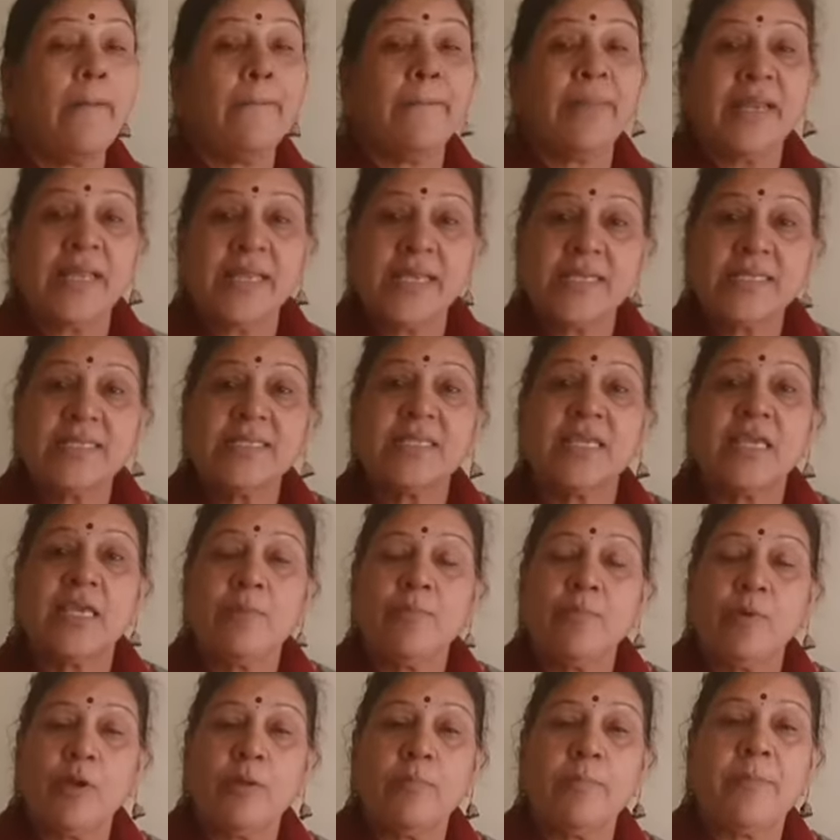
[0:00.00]
Please
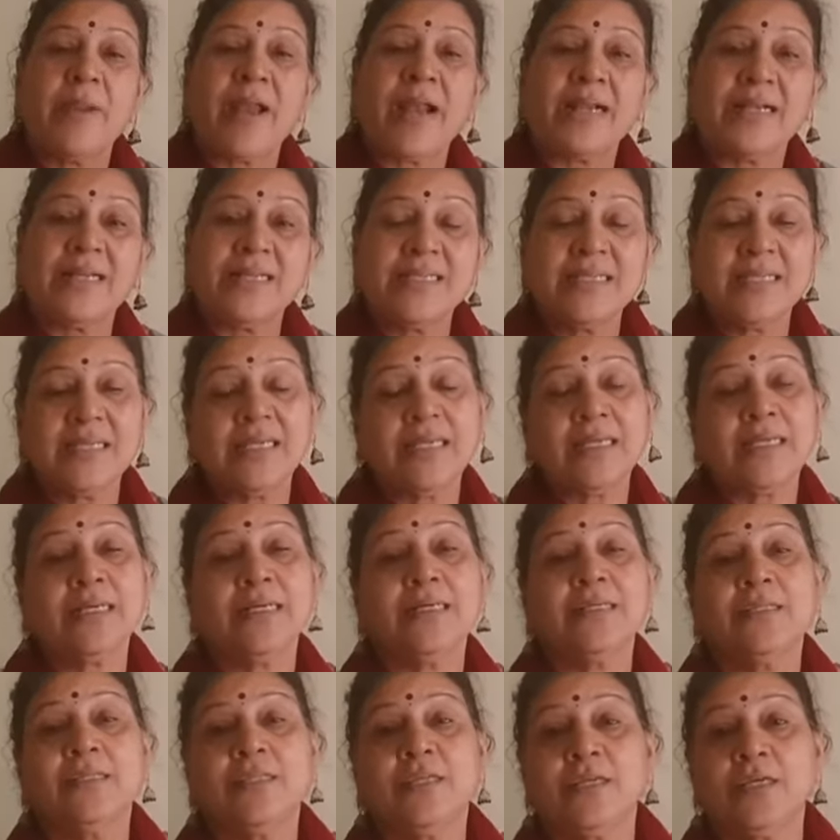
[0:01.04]
keep on practicing
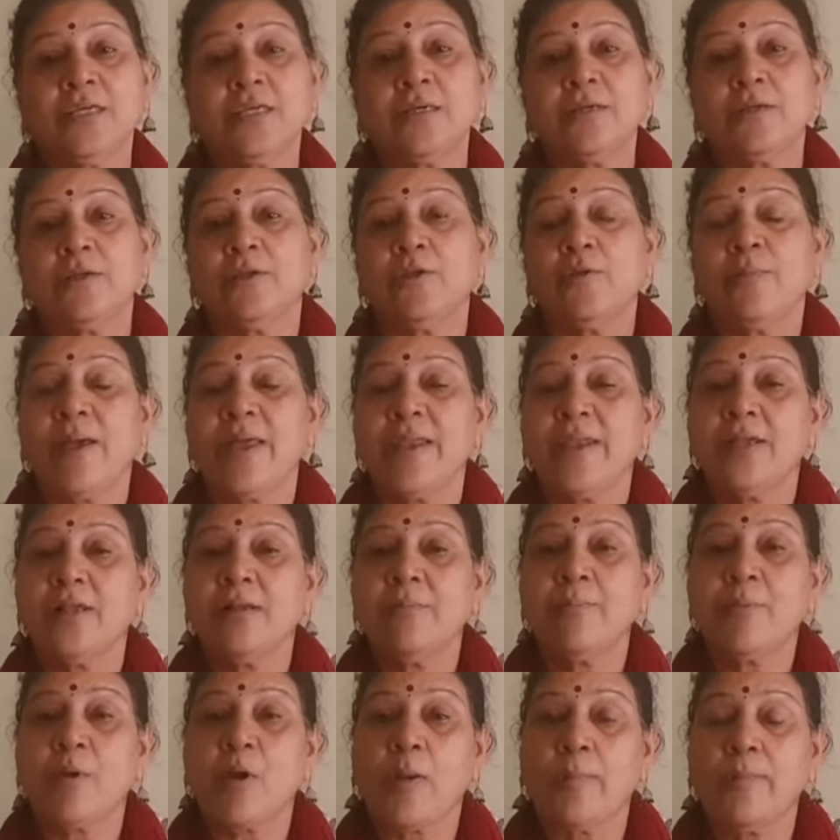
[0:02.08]
the
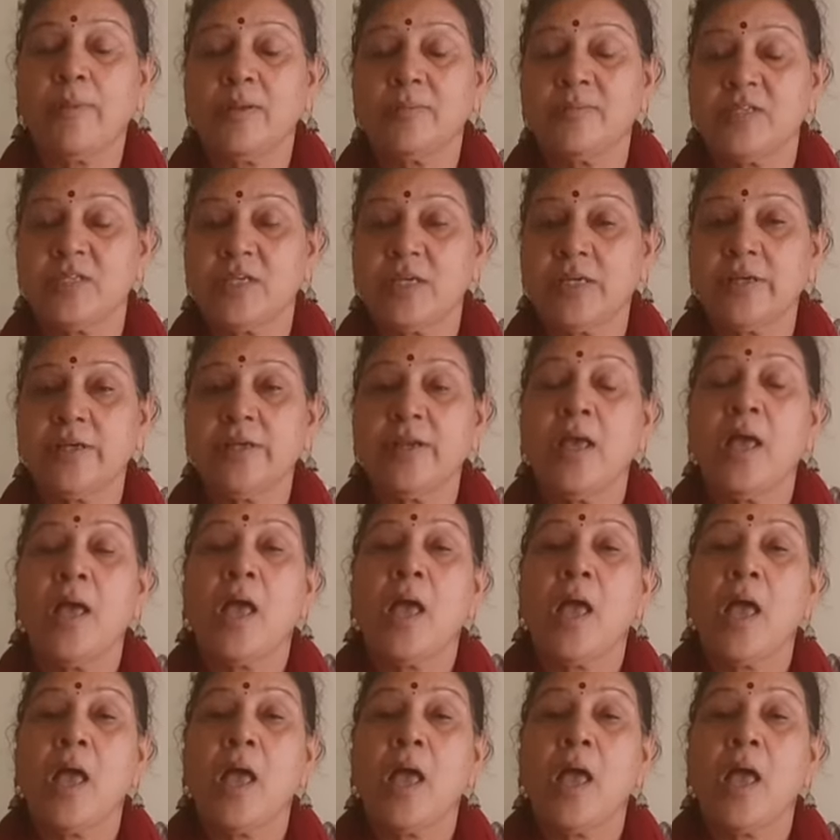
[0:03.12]
numerical problems, children.